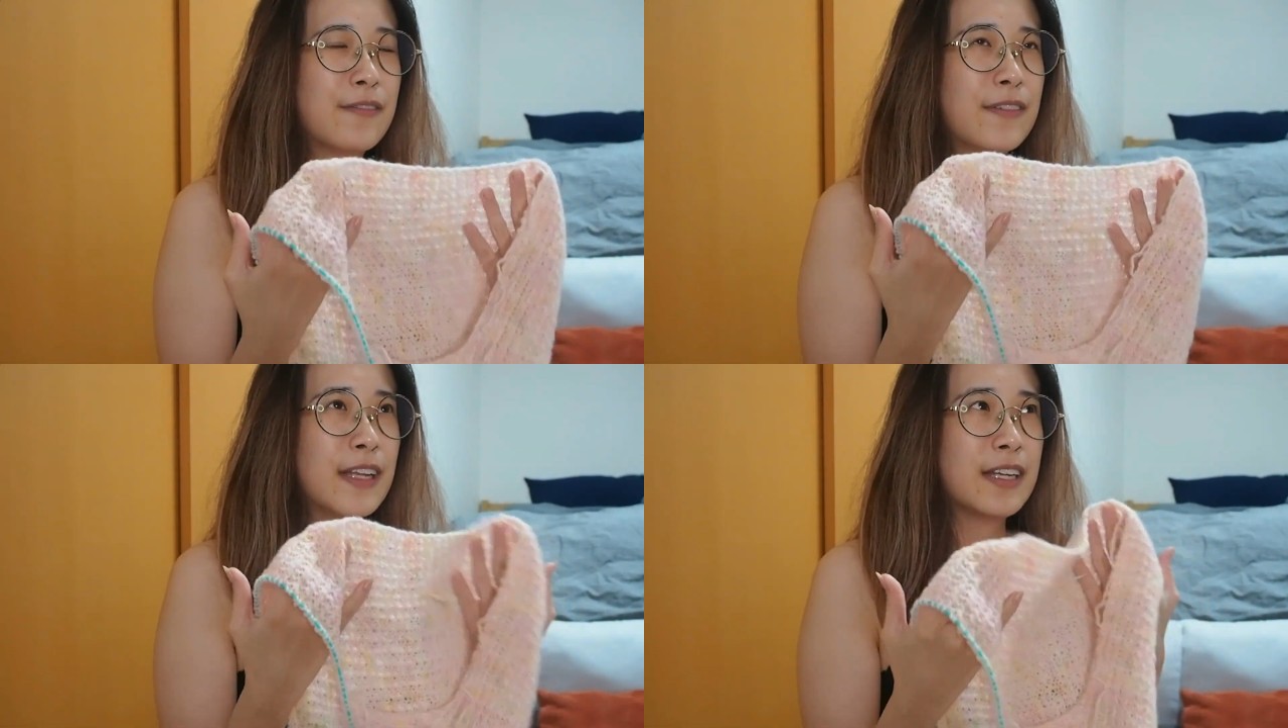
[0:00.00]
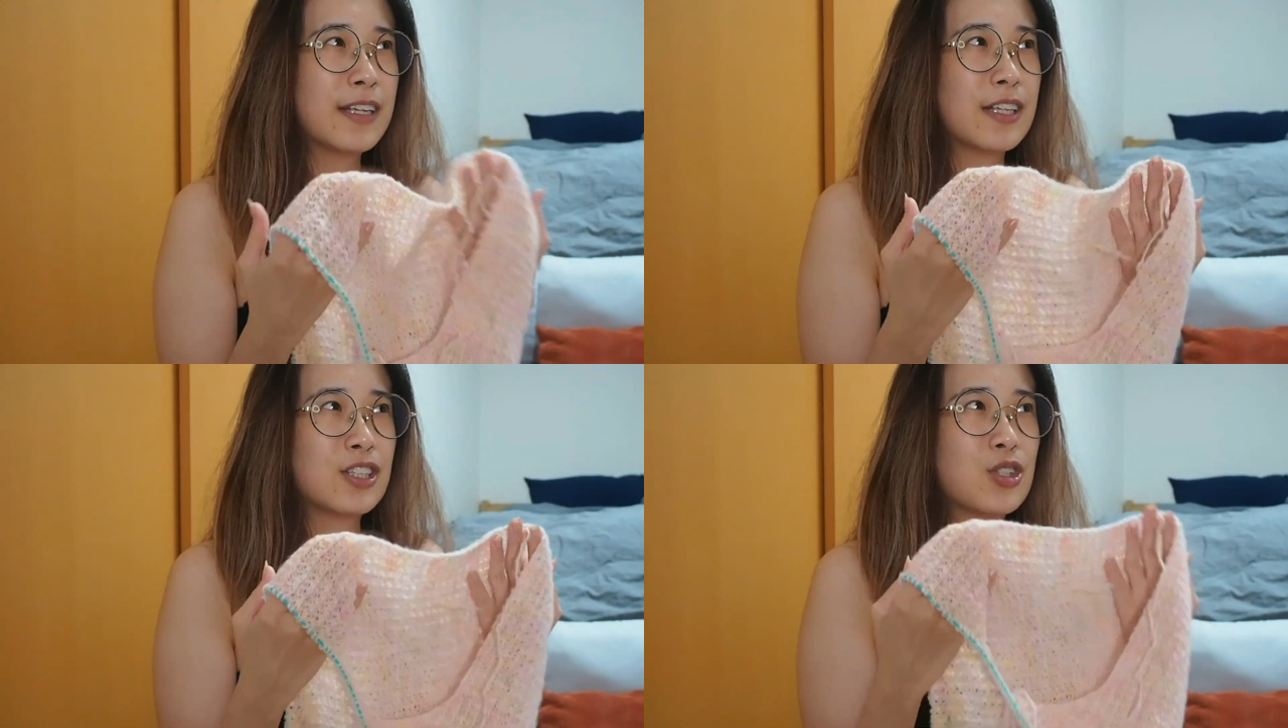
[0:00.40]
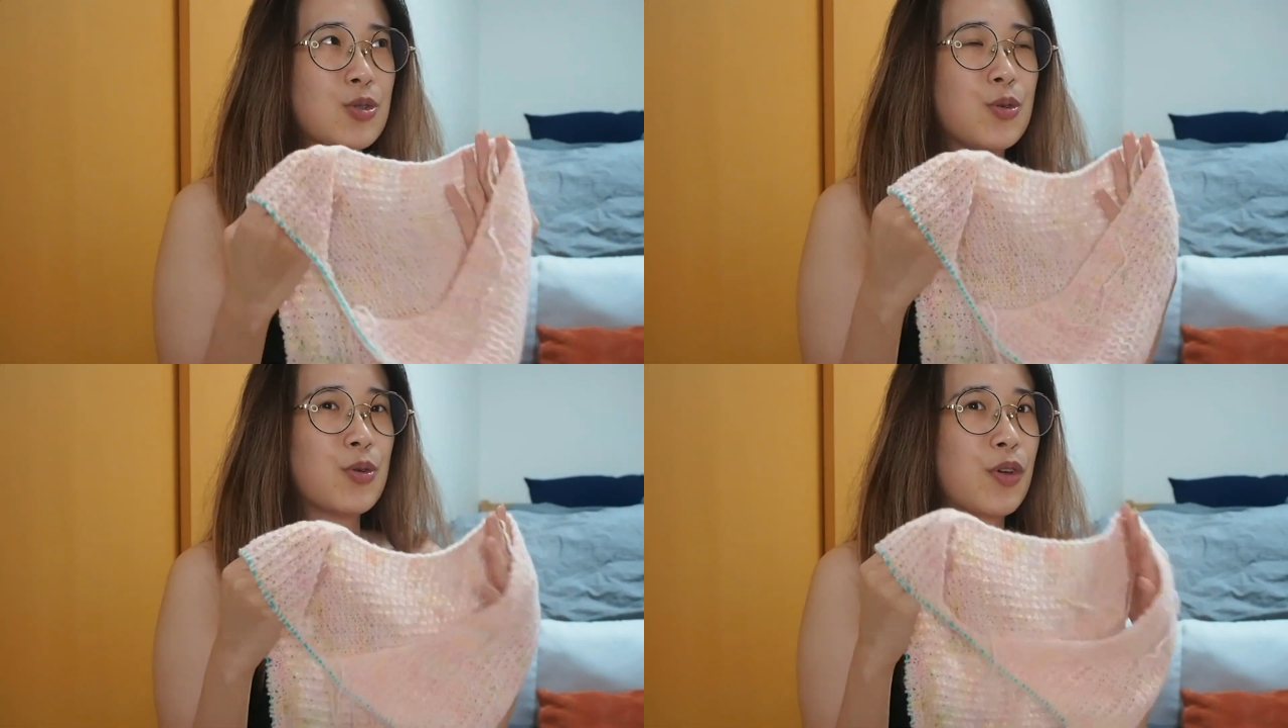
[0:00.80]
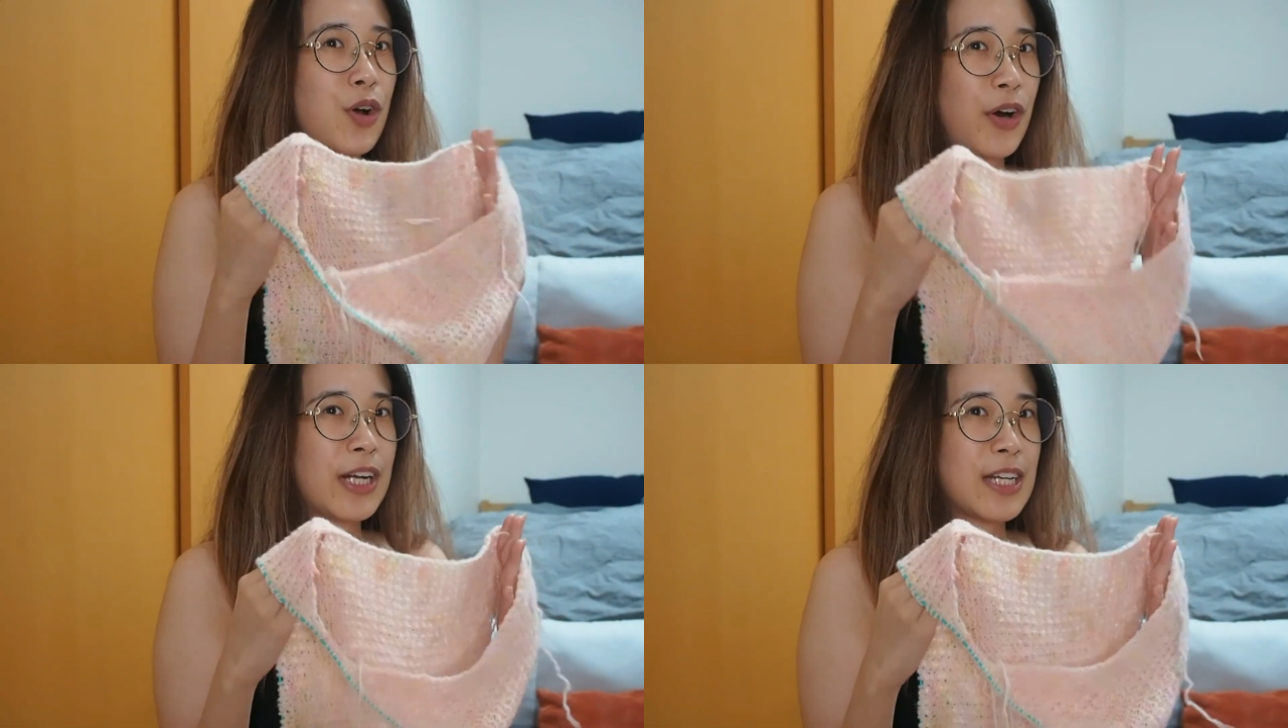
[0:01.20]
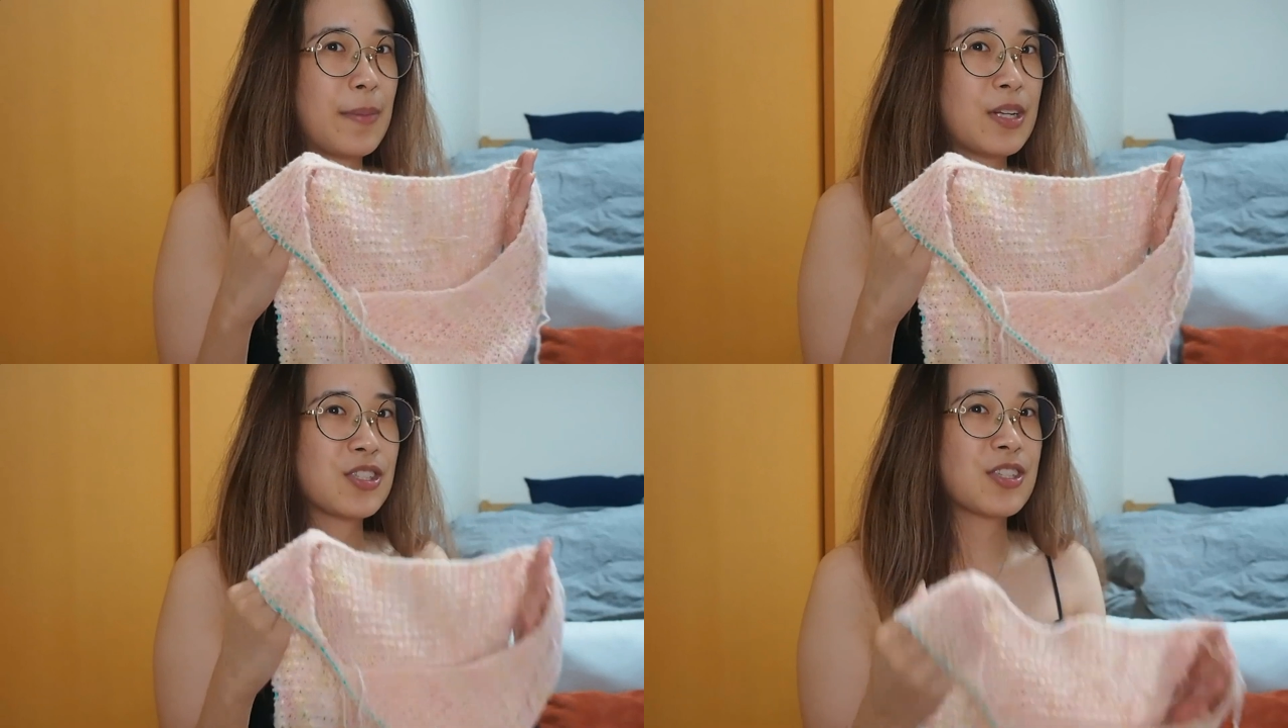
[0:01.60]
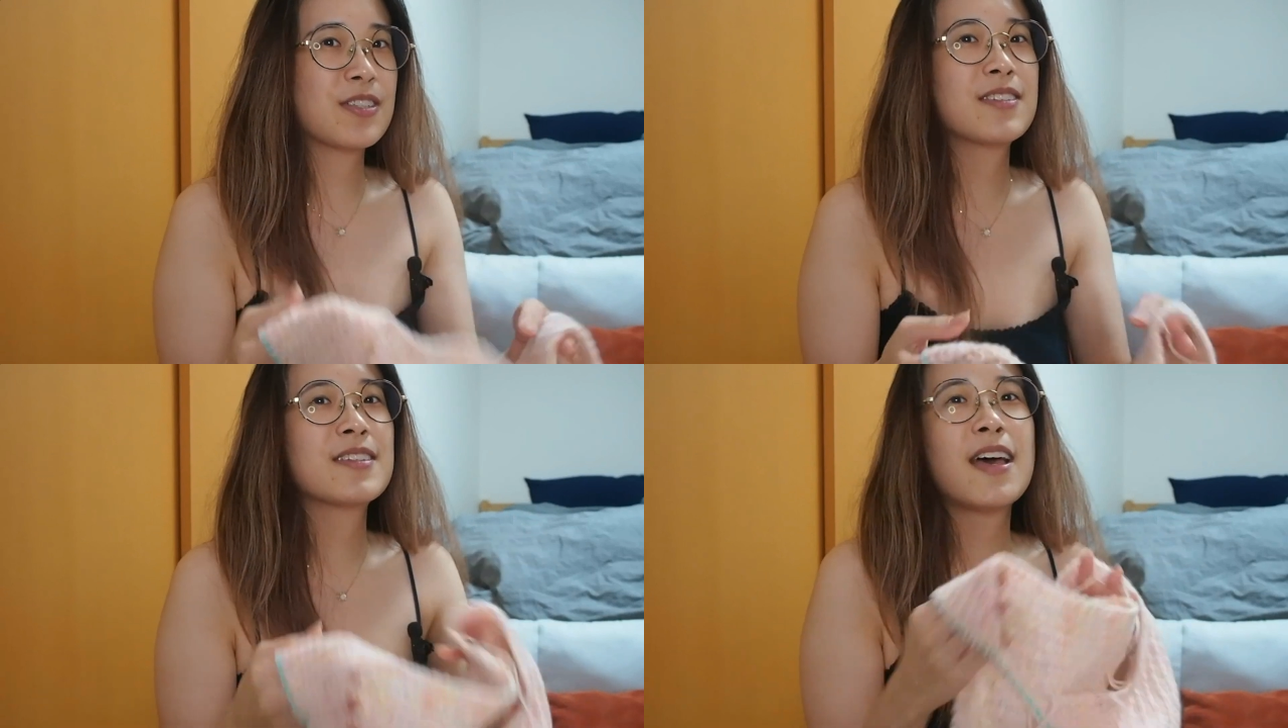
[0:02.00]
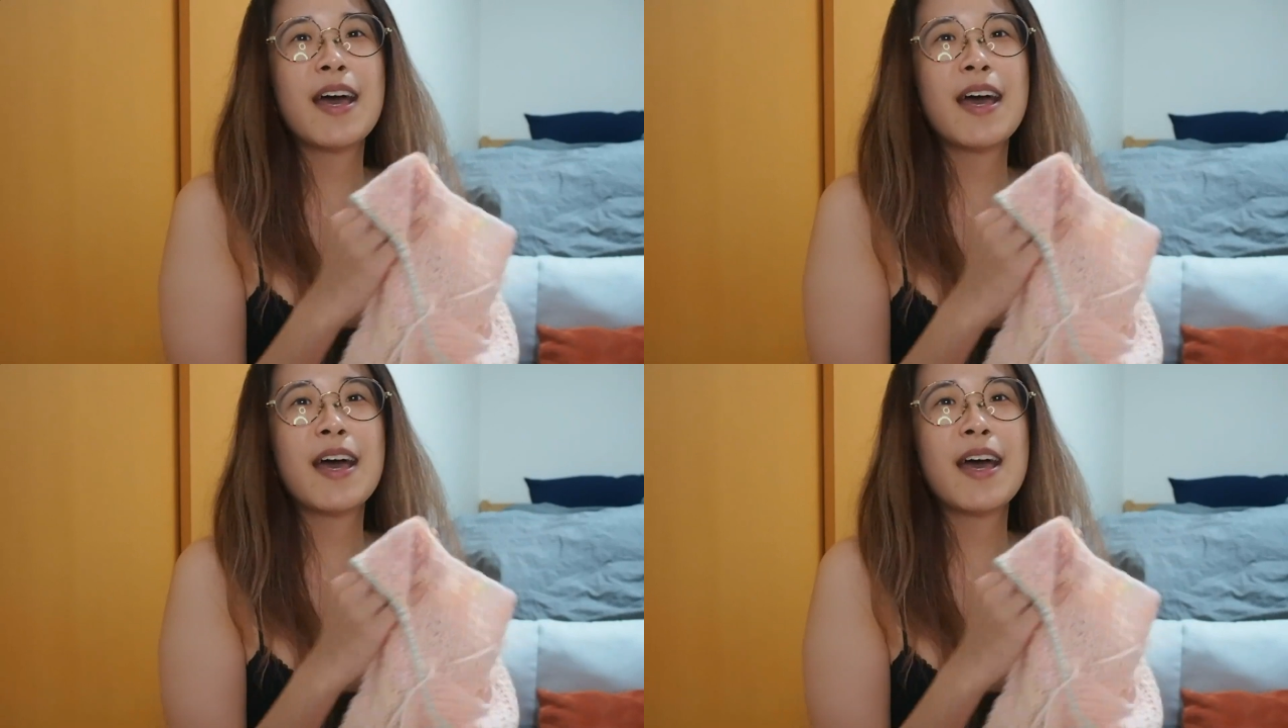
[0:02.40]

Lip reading: knitted it to the correct dimensions.